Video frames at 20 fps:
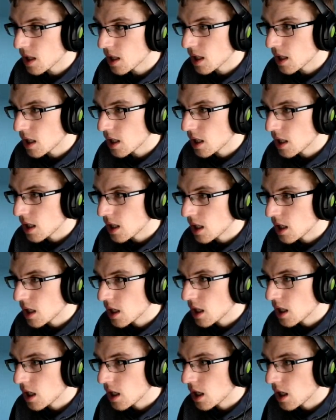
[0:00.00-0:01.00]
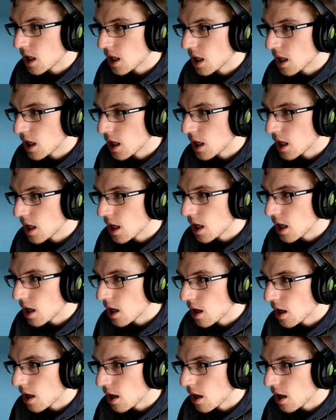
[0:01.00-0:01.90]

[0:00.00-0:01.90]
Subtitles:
(no one is talking)